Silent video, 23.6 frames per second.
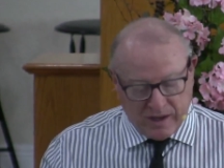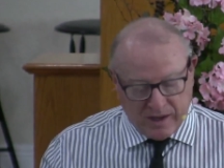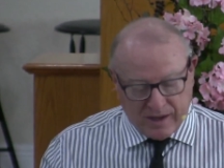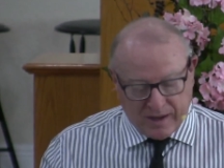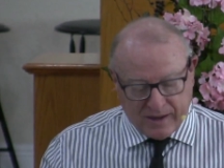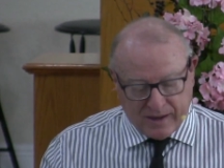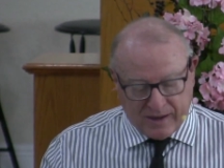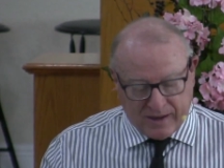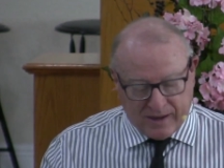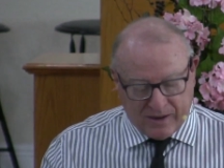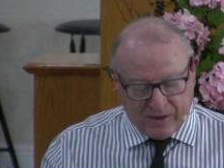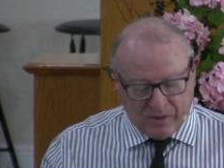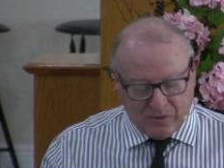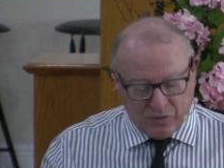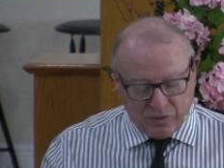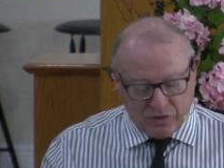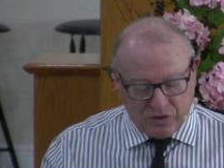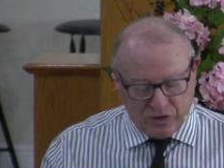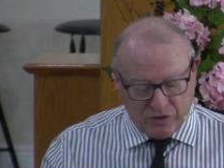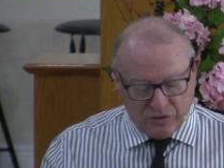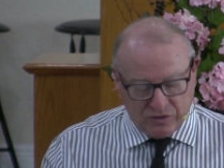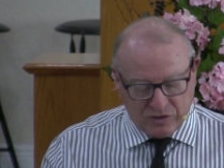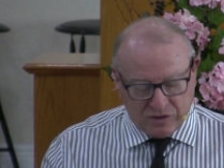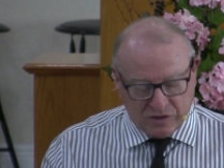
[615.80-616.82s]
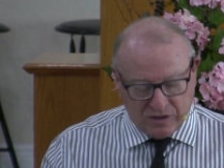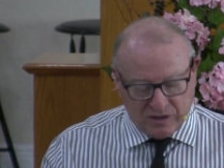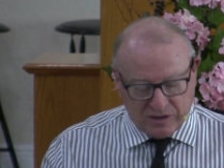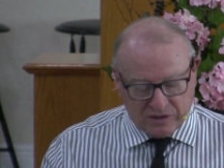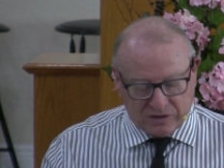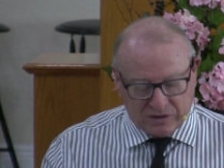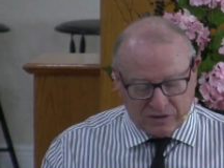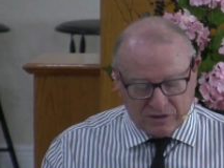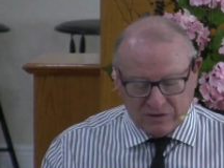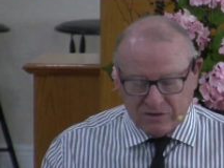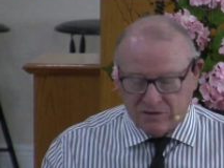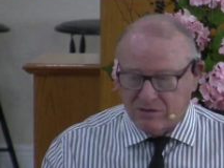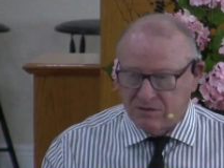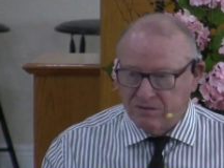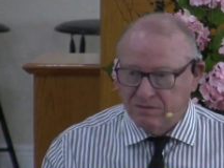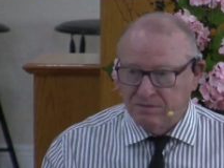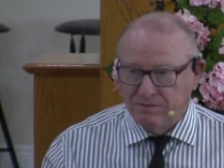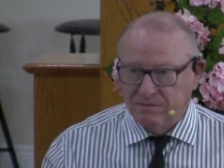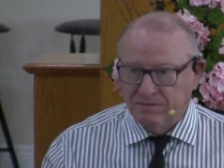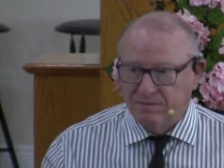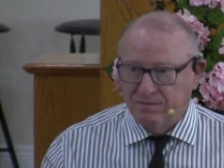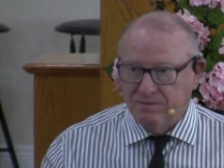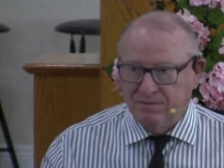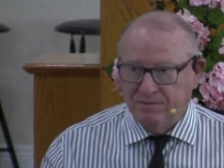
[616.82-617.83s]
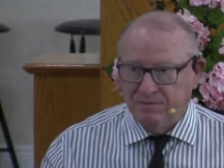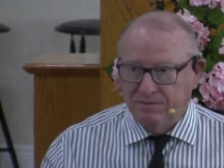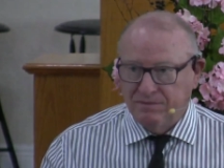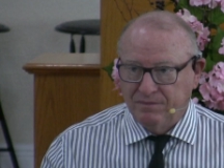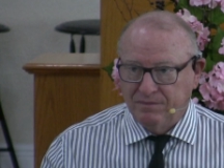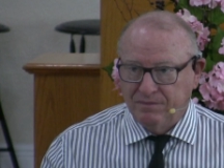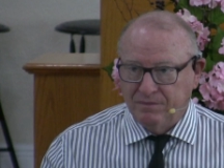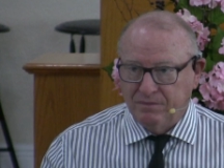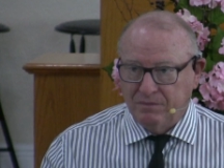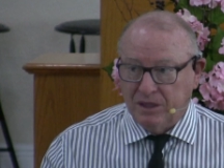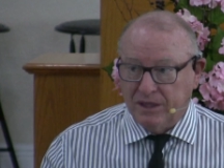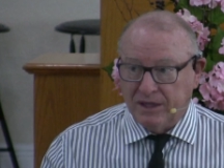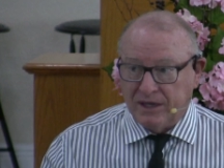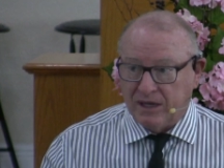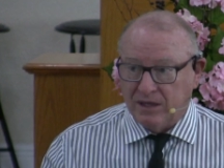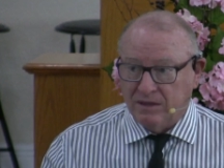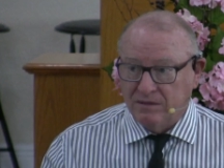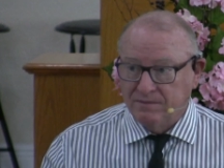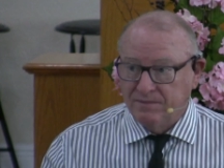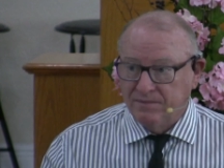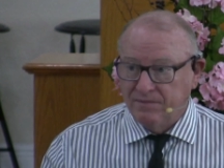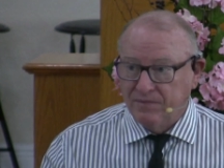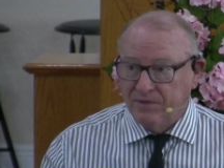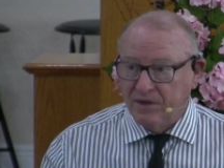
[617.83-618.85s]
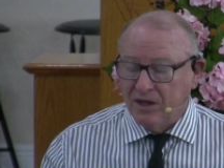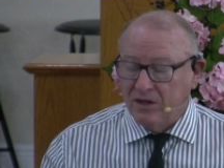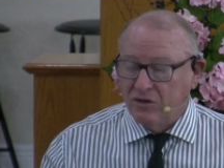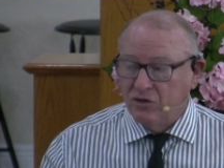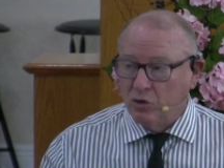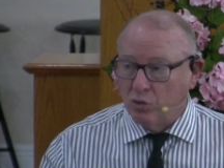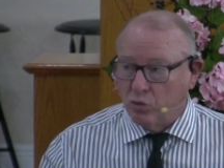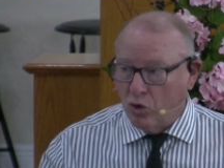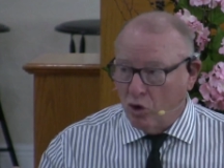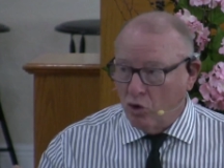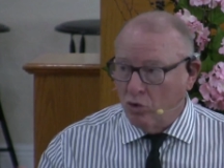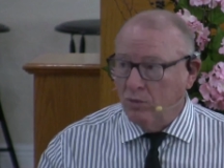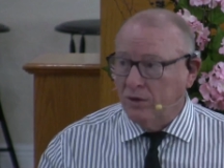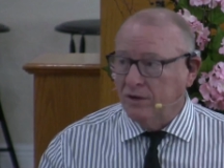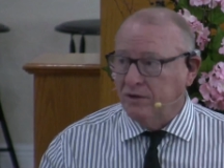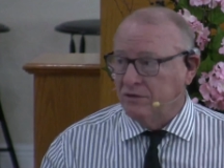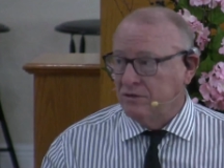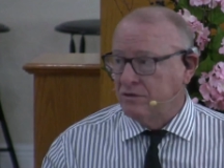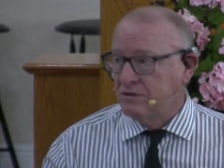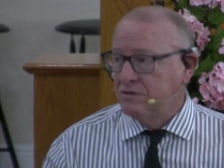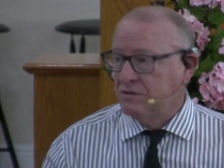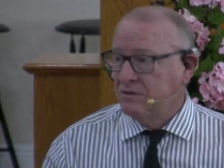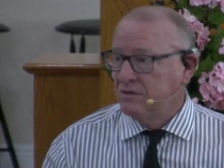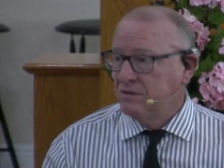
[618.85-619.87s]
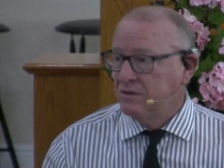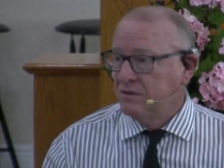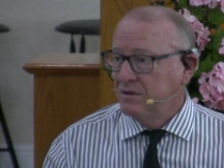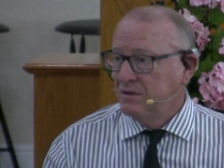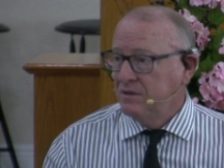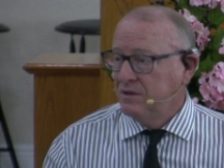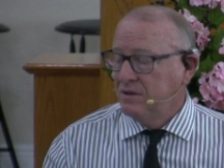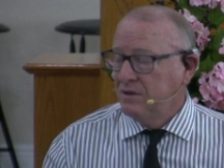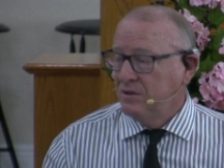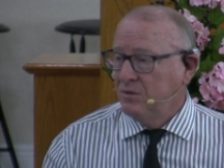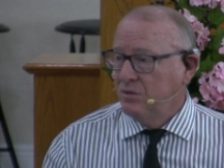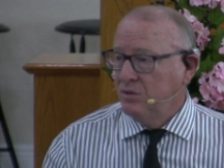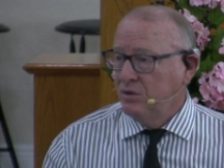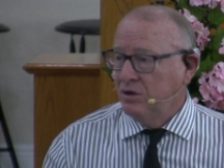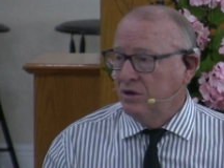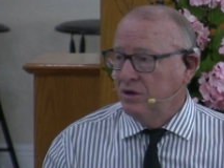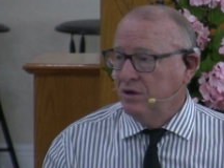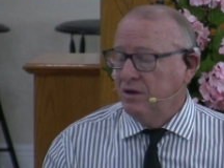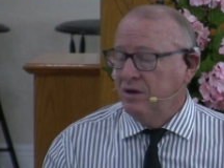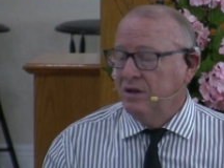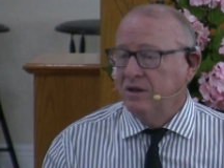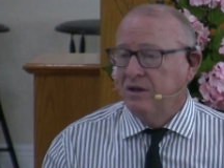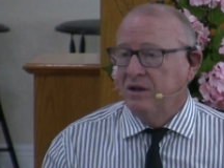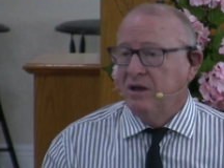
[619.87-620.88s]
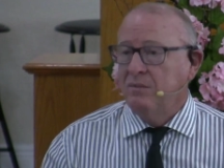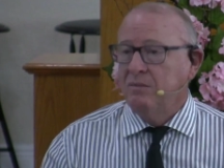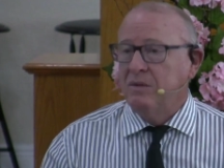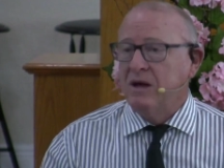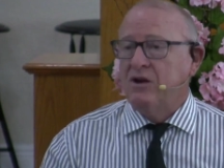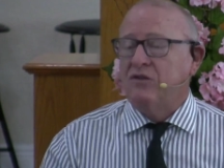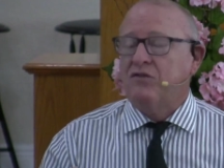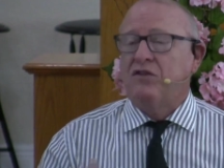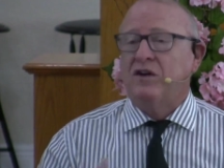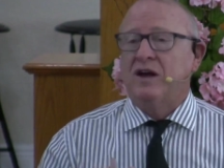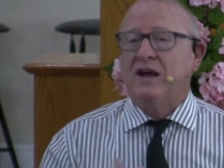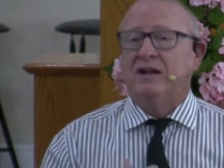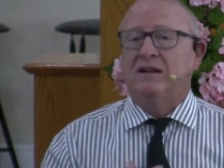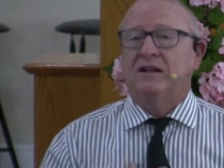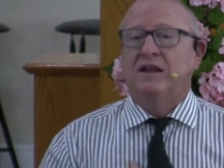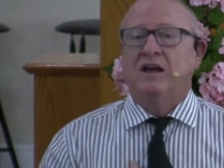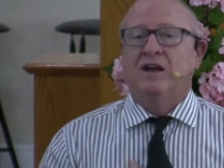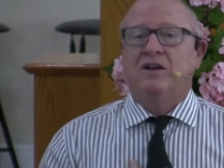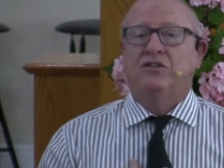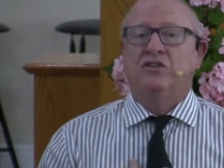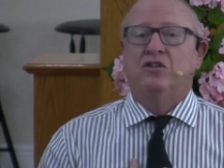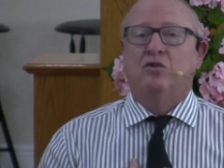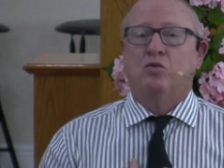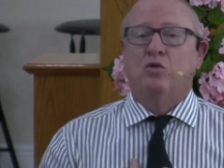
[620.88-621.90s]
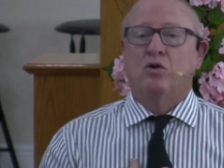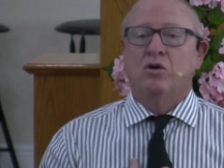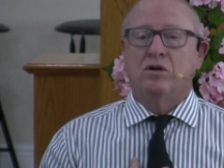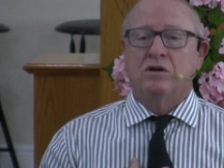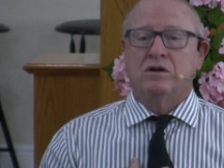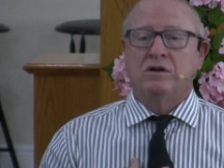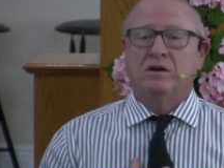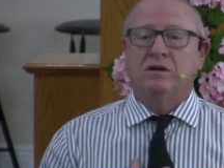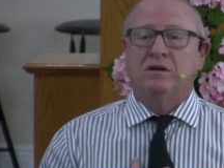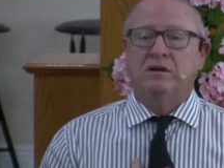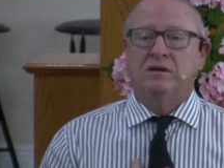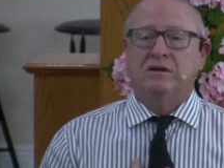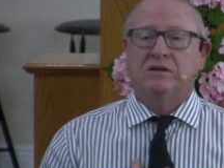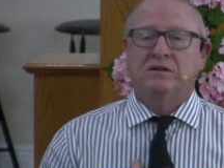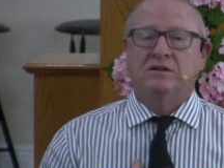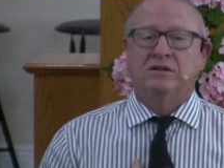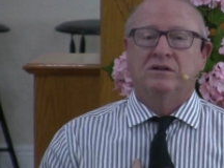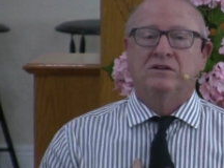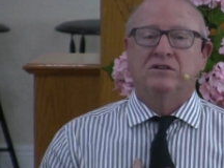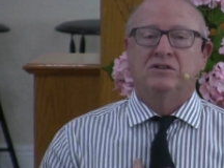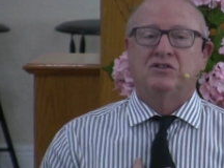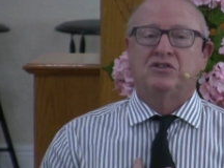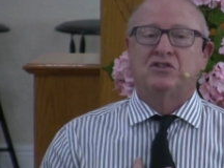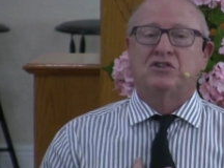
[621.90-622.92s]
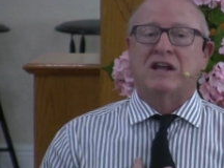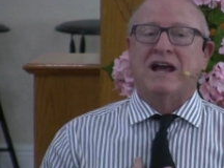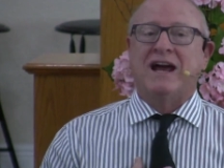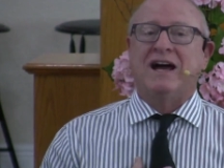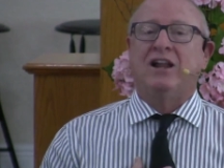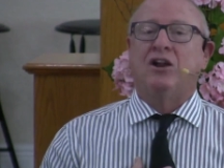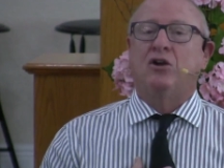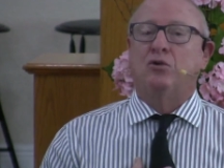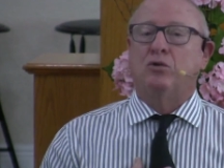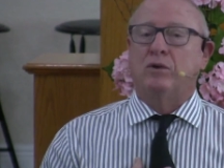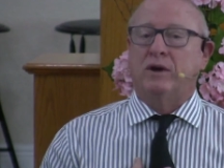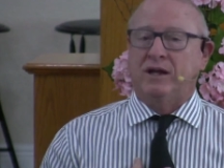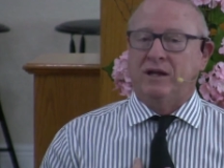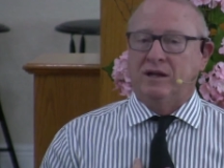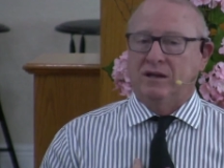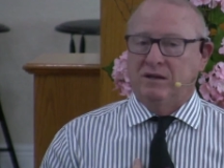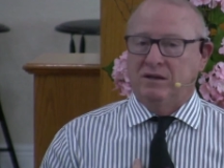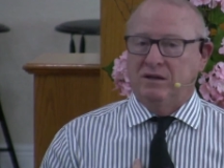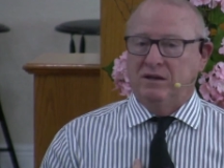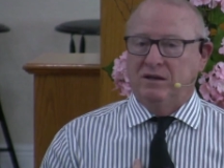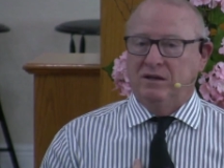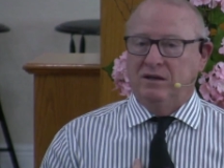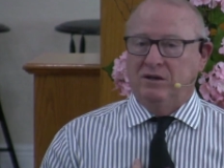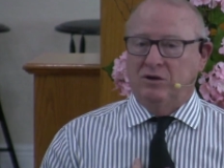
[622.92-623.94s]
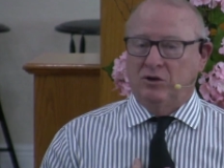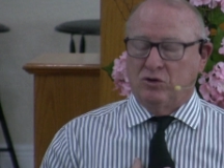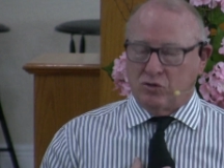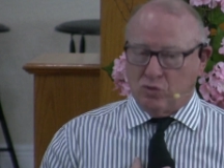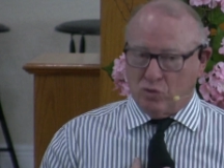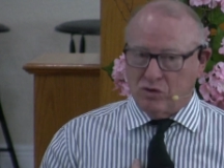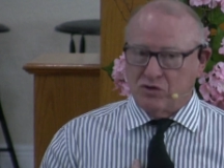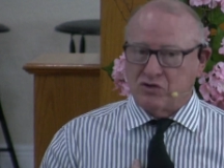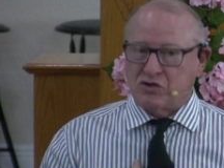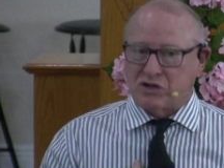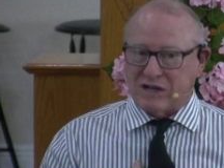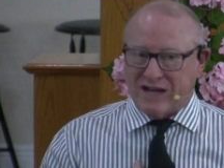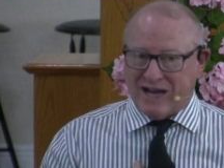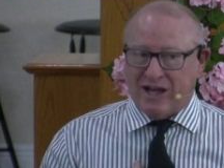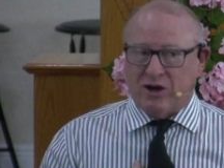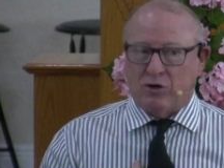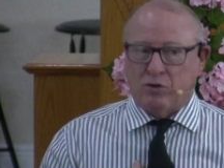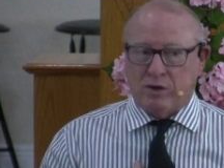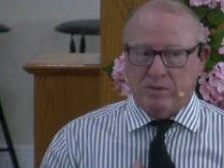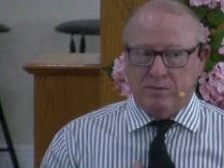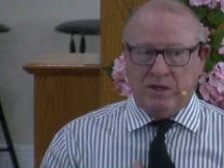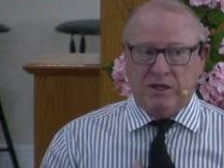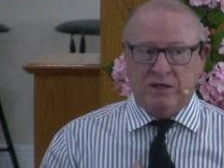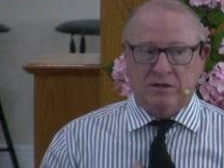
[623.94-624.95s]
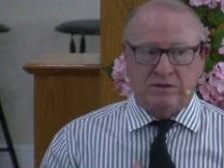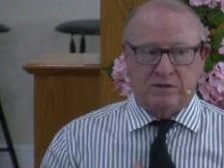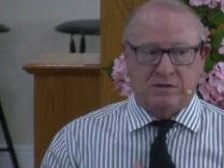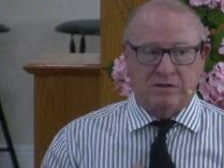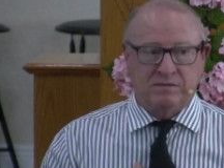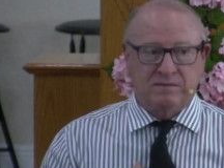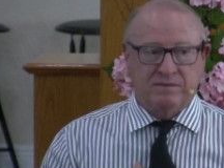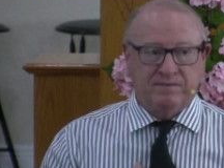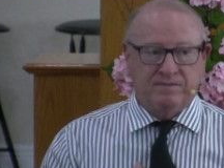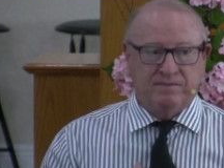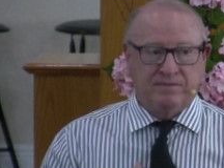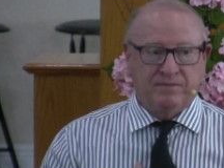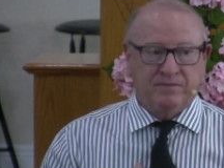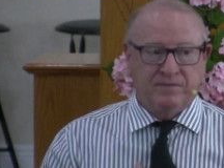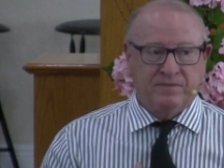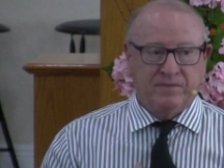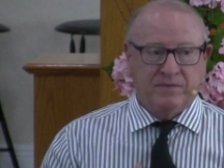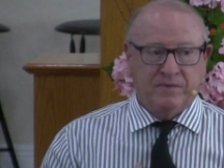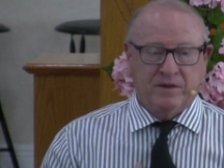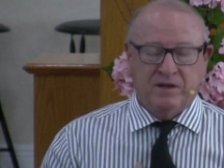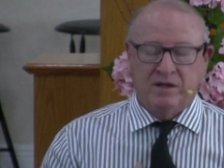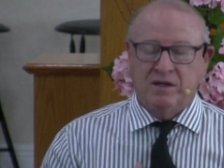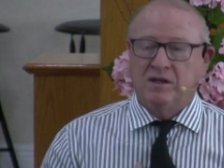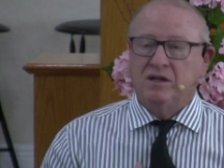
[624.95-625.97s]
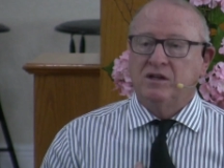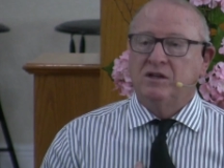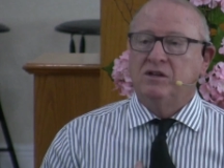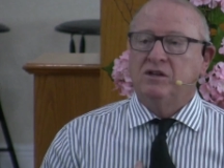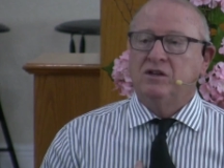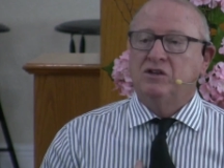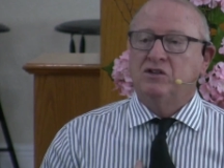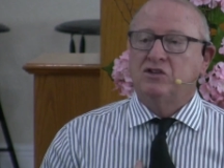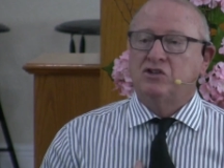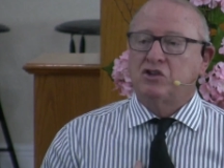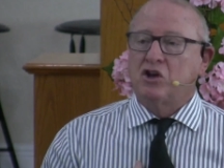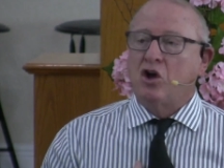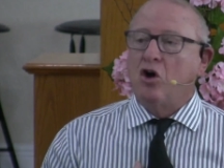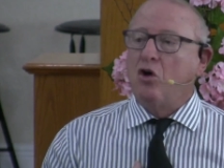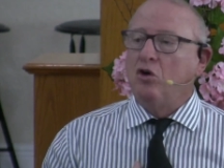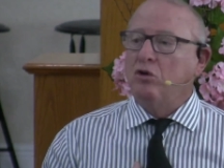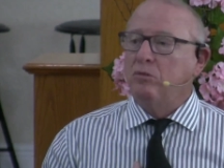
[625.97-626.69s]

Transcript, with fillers: uh, would use this as money. The Romans would, matter of fact, the word salary, you know what the word salary means? Salt.